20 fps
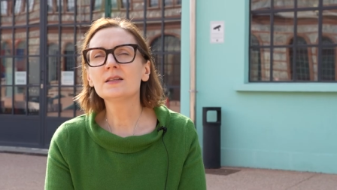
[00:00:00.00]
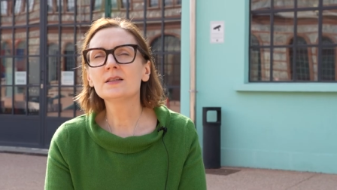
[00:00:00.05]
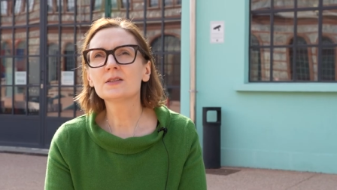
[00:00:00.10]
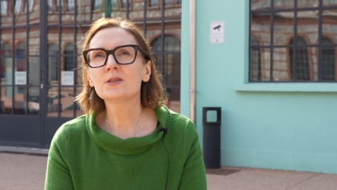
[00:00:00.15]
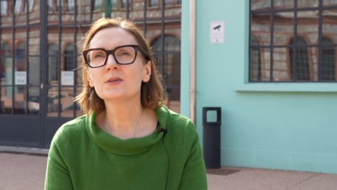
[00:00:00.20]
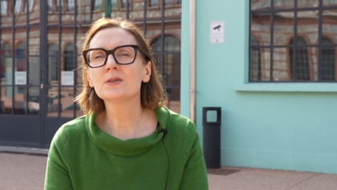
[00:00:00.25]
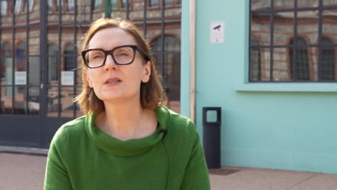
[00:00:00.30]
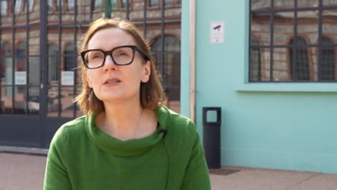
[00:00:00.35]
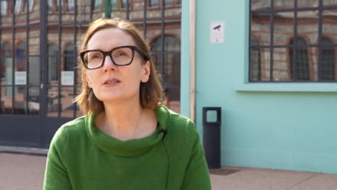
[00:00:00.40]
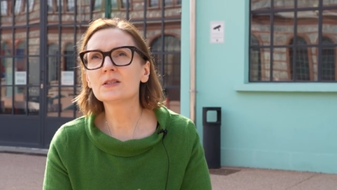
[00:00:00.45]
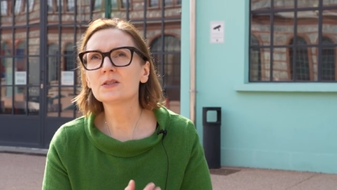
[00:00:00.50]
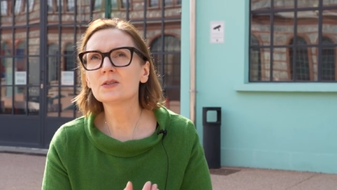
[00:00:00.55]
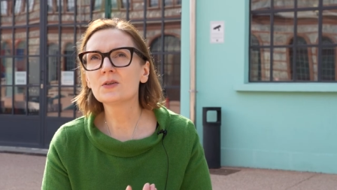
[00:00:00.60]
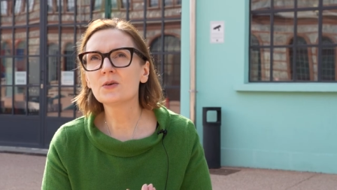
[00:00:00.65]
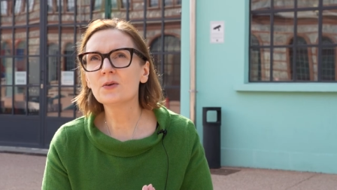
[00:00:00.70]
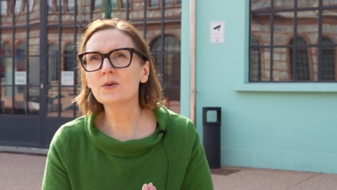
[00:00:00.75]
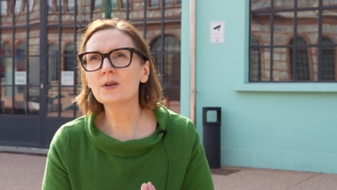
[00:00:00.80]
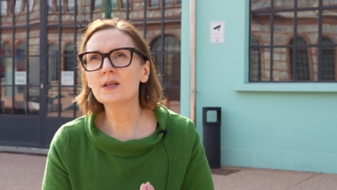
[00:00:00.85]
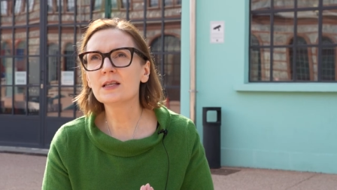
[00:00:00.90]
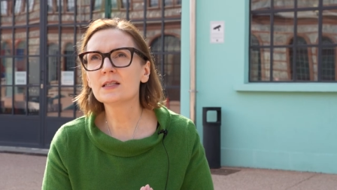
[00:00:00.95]
So the
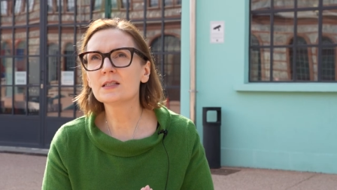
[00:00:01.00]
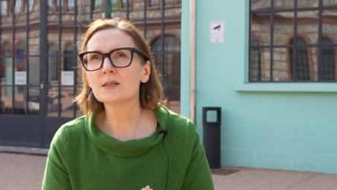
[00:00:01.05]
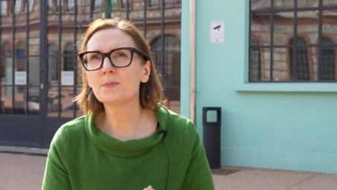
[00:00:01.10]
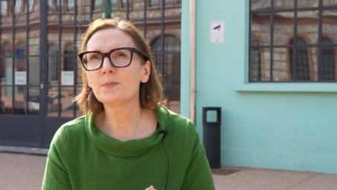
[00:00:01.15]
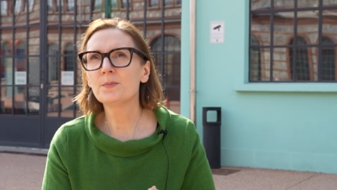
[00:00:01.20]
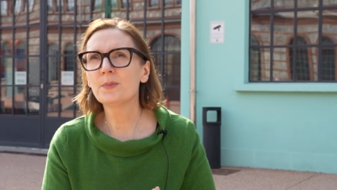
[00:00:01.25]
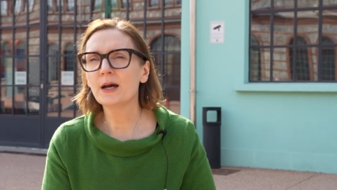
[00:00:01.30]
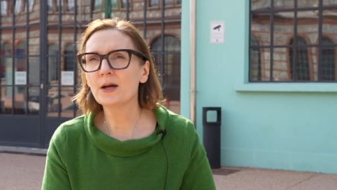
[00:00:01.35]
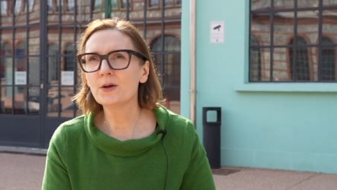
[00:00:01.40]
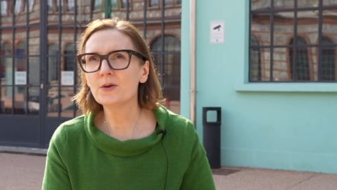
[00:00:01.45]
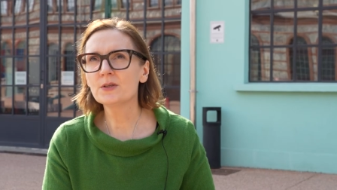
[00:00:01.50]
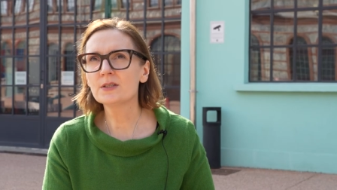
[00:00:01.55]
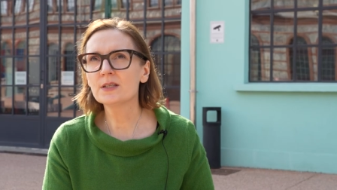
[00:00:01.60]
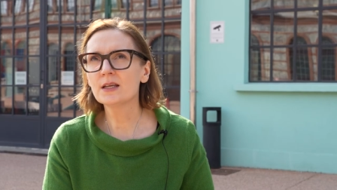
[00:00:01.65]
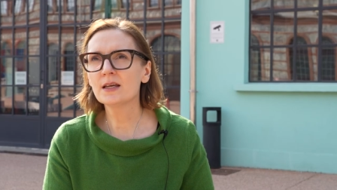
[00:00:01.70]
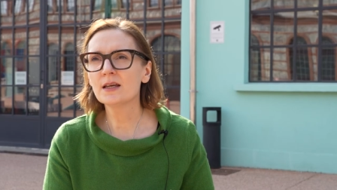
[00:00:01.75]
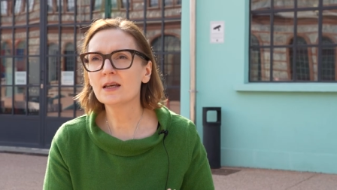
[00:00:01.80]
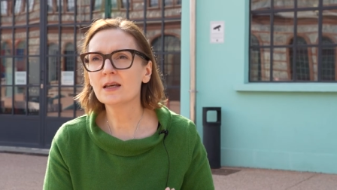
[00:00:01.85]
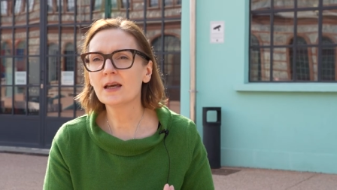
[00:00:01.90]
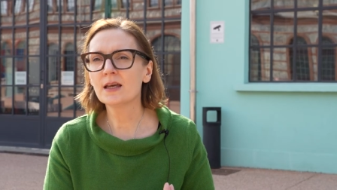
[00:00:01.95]
story is about
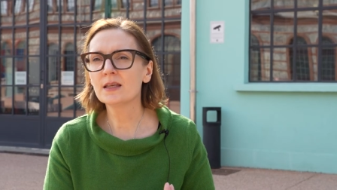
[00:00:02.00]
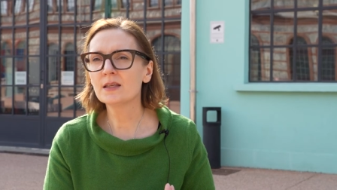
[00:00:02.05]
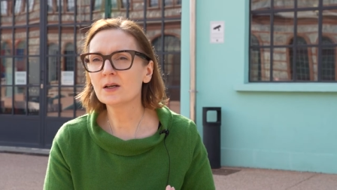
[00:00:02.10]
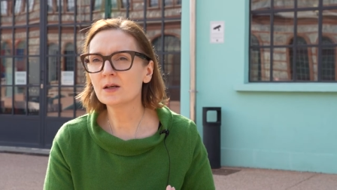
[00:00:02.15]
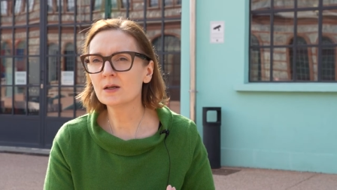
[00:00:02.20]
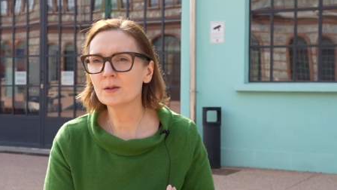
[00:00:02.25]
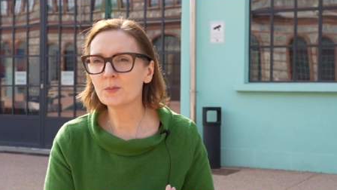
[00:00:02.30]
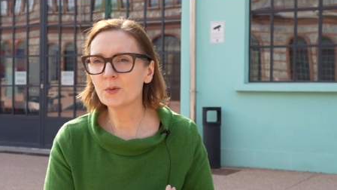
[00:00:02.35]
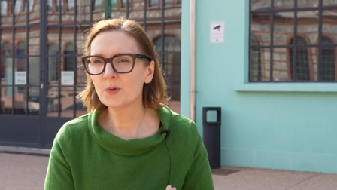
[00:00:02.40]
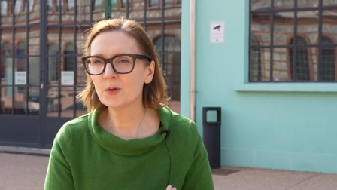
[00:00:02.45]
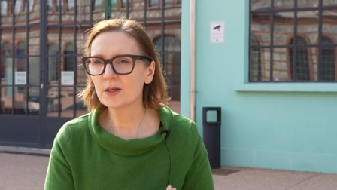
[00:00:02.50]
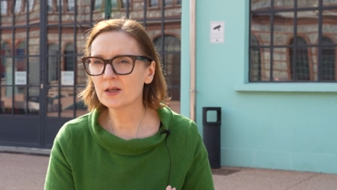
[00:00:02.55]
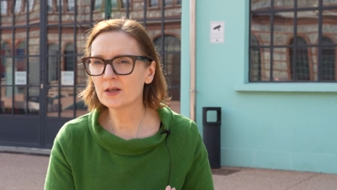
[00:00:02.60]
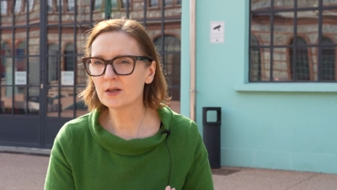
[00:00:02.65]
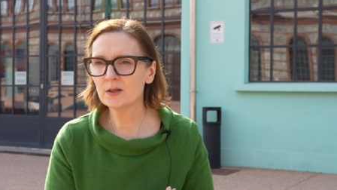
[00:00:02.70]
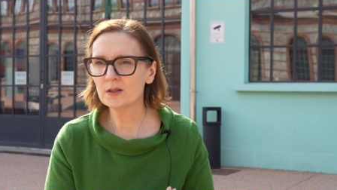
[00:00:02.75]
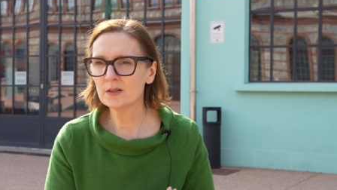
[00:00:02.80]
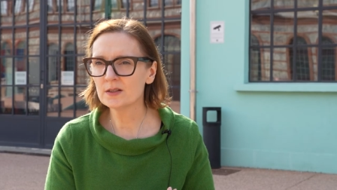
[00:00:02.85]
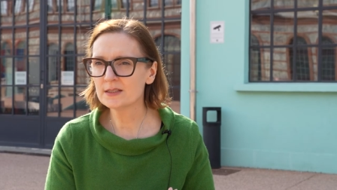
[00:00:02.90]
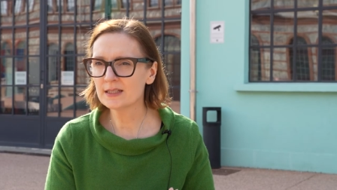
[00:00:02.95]
a young boy
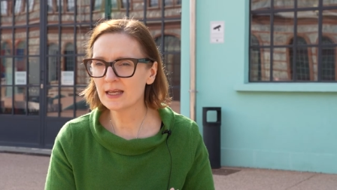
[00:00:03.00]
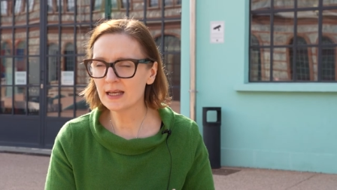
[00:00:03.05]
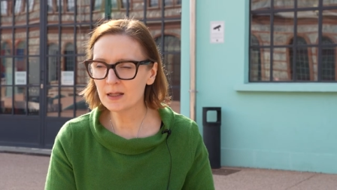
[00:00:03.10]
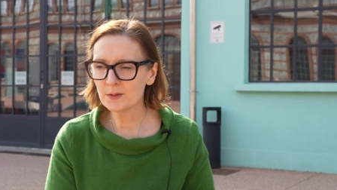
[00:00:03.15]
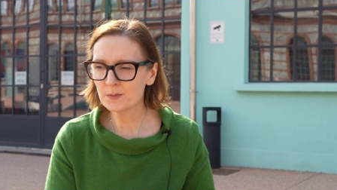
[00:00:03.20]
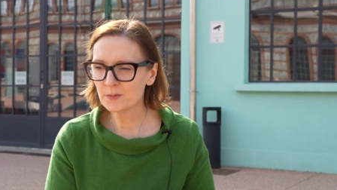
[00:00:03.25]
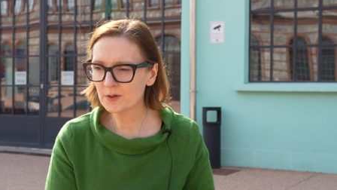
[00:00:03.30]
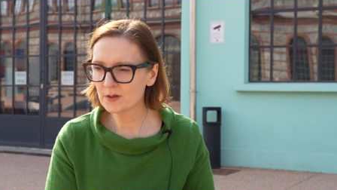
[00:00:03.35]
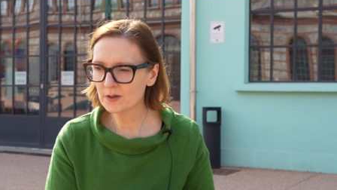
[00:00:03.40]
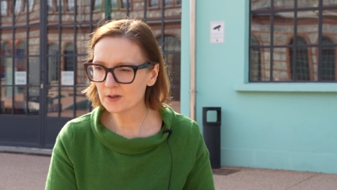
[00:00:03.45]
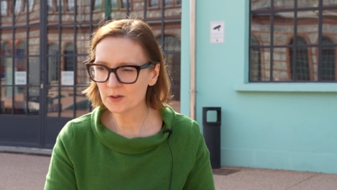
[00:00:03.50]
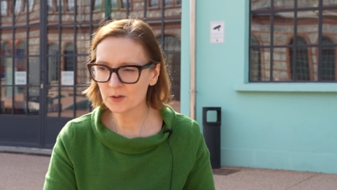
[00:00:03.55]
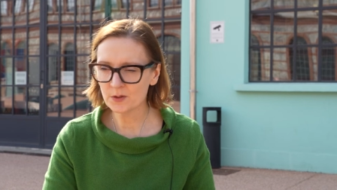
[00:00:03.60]
called Elmer,